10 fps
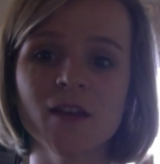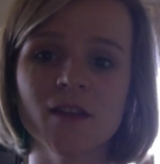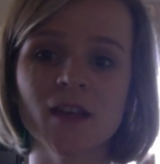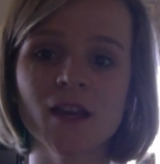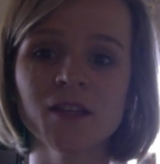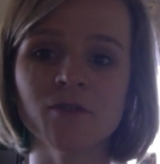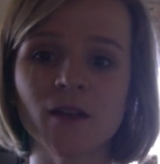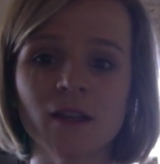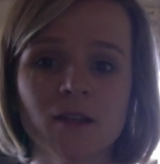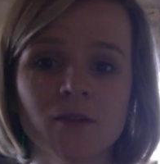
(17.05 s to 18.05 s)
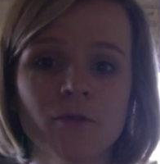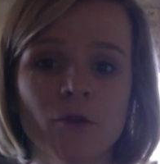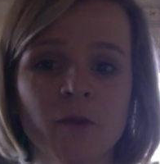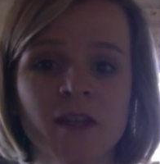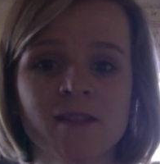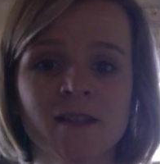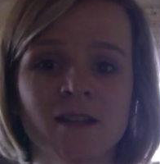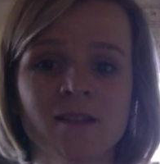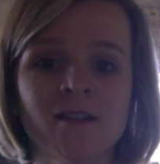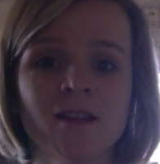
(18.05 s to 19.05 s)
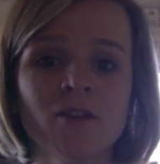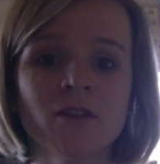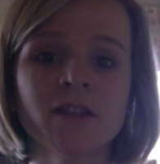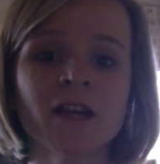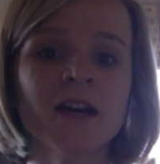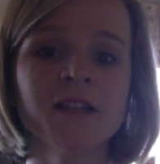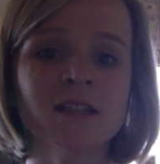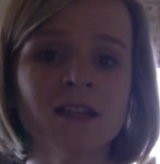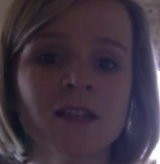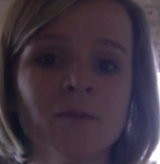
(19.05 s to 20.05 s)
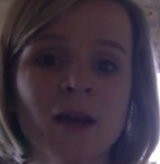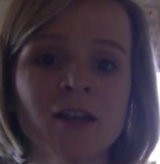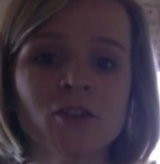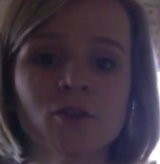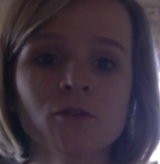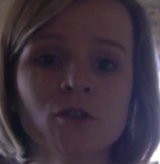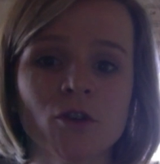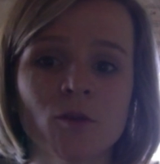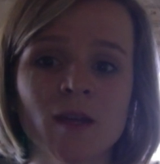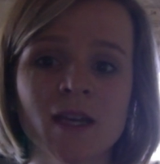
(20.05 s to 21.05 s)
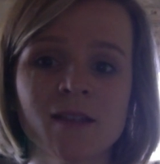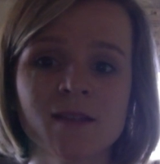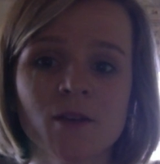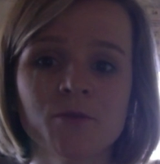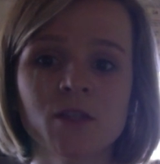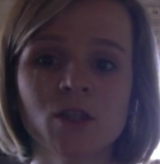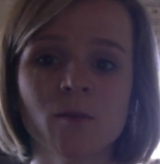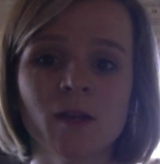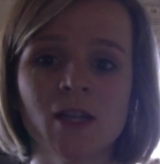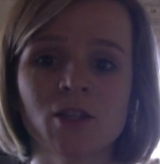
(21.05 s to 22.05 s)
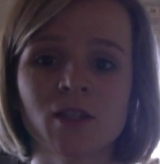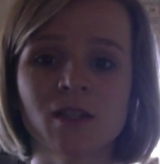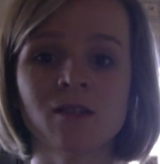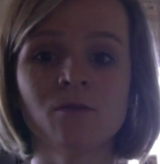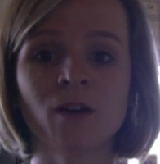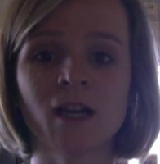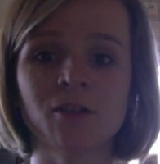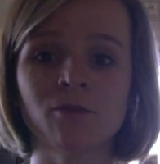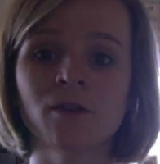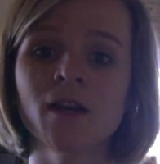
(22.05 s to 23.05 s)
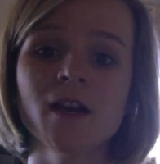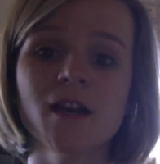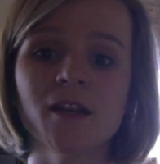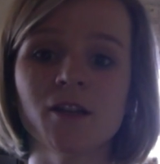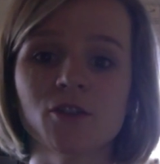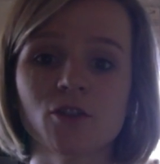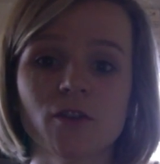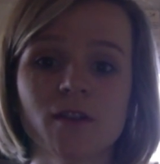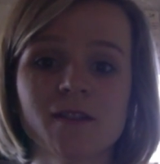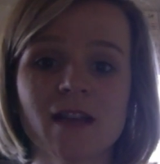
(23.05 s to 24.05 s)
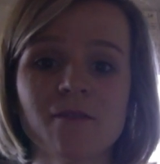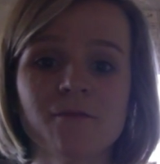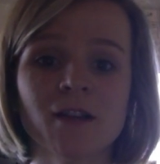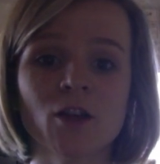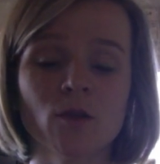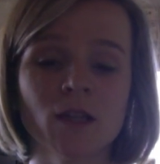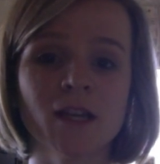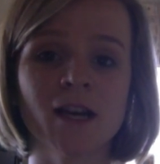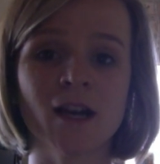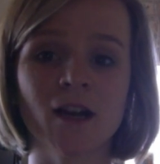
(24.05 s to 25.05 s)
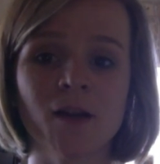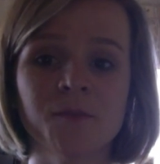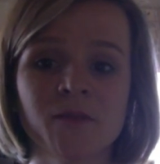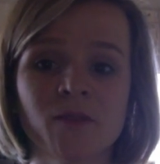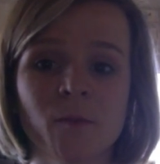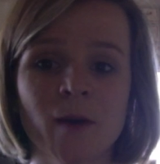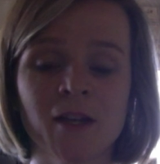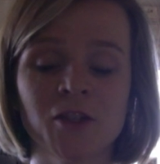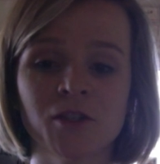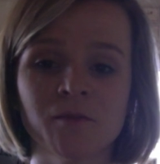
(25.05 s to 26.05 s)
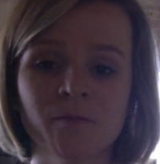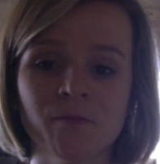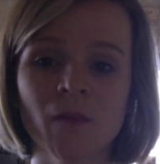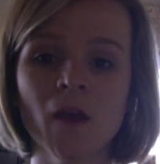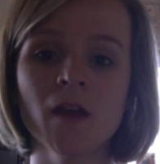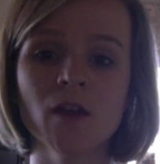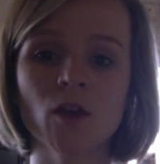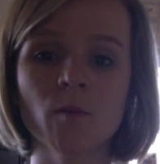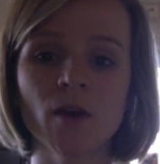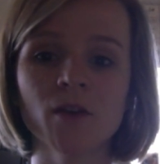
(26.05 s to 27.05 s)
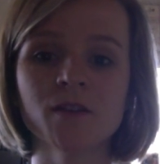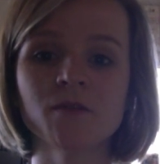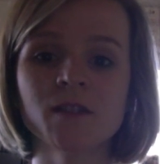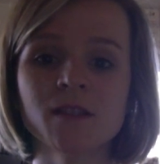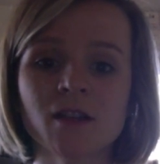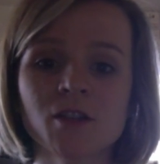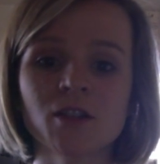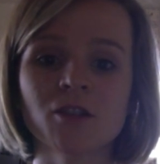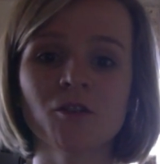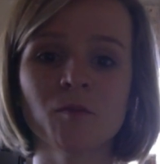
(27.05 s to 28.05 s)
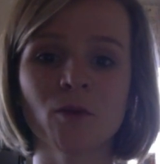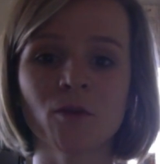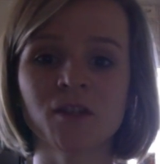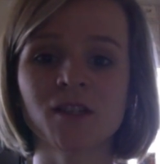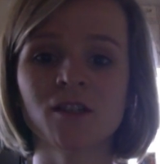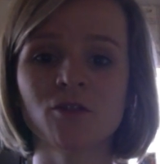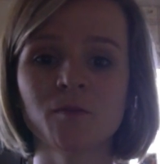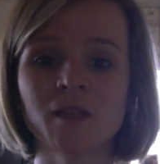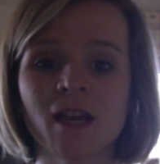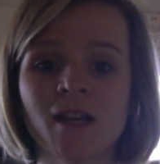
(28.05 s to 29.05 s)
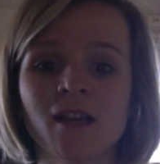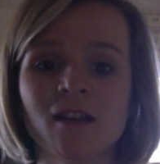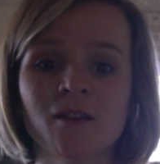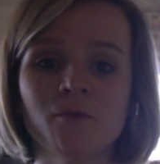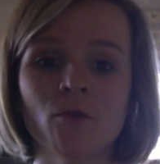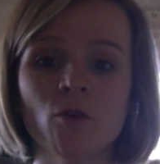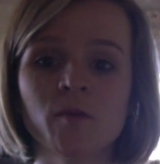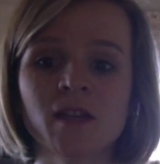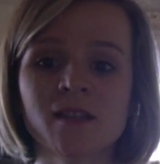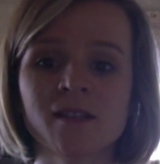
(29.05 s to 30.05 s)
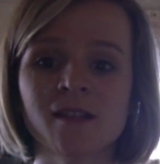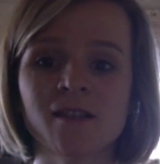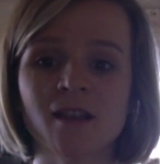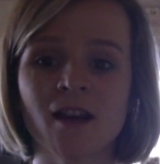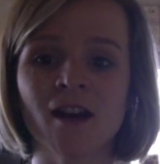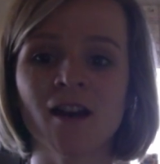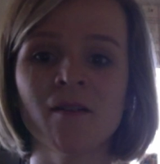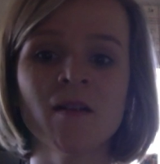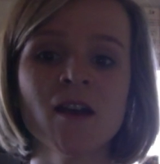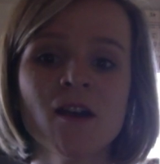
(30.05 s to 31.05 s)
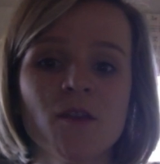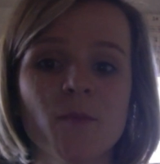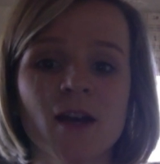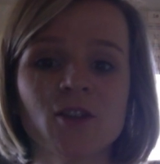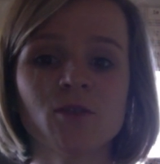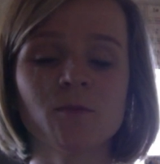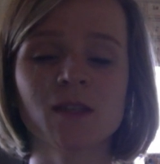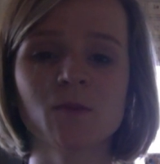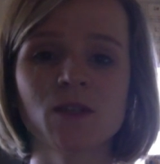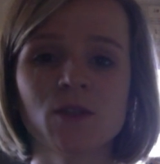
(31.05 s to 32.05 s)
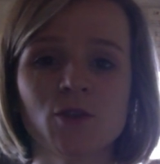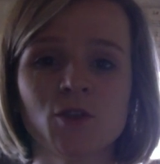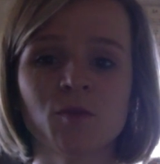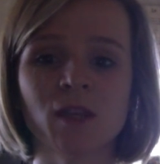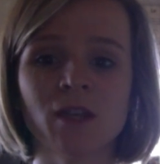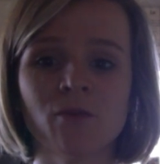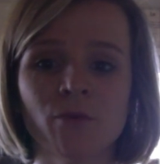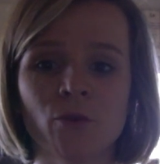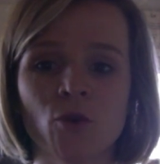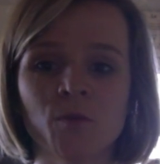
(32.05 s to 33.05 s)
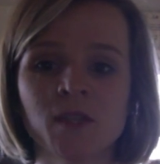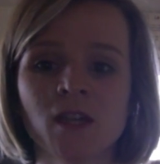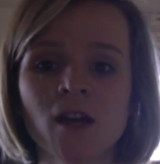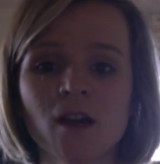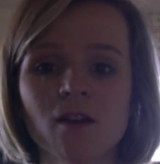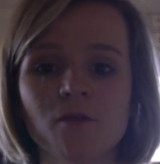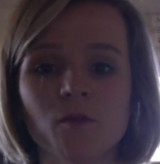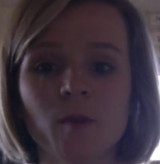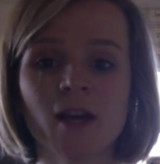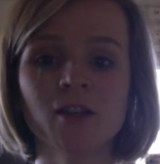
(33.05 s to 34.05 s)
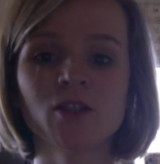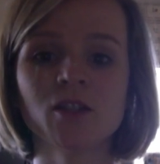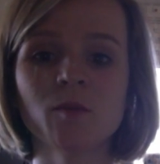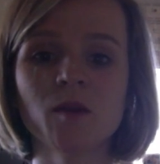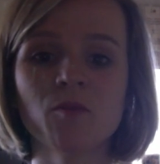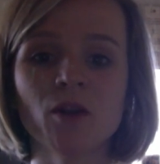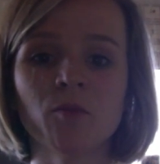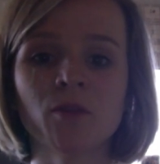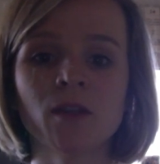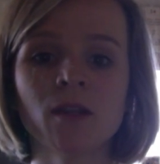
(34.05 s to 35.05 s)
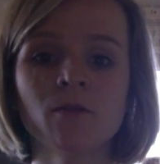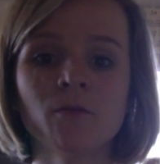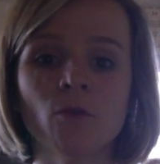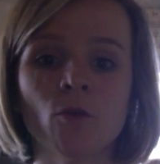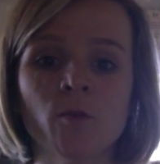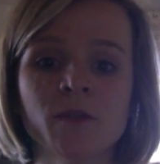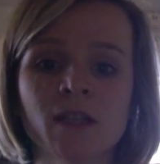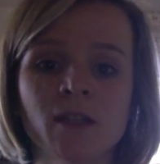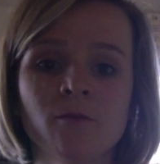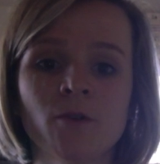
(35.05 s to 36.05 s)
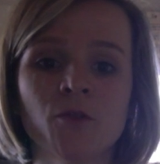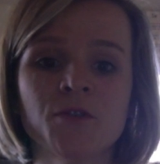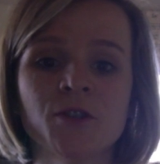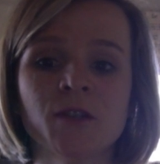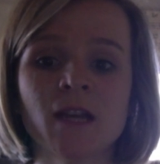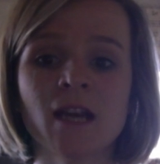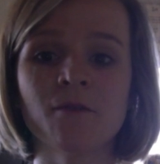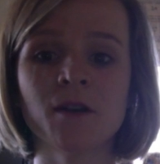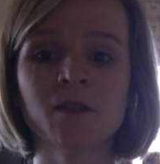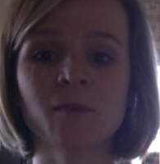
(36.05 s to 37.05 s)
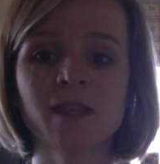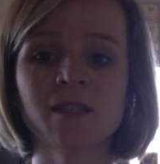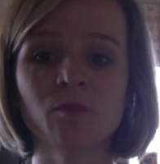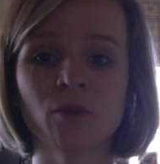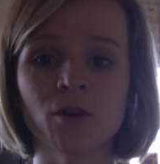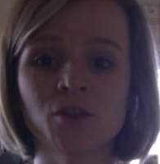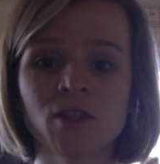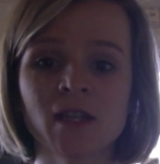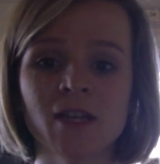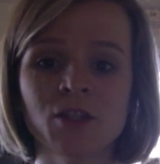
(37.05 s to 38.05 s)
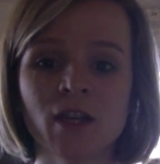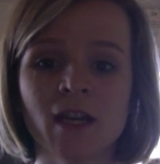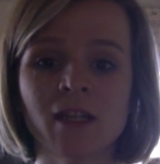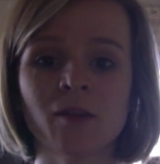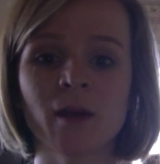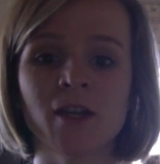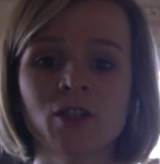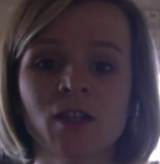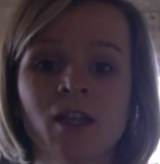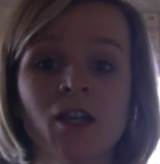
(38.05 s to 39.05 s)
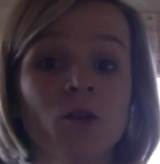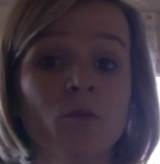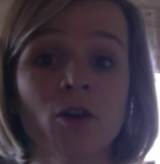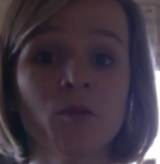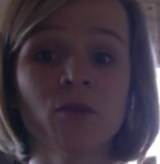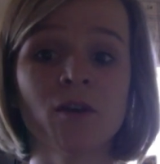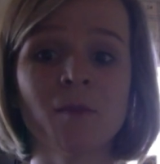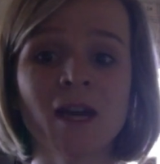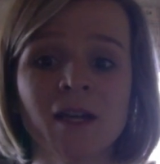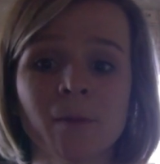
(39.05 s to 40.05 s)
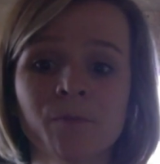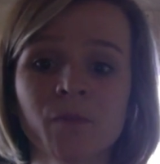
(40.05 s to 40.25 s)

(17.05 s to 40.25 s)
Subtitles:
The key to valid informed consent is adhering to the idea that patient autonomy and self-determination is vital in ensuring safe and quality outcomes for the patient. Components of discussion that are important to obtaining informed consent are: the patient must be suitably informed. For a patient to be appropriately informed, it involves using an evidence-based approach to educating the patient in an appropriate manner.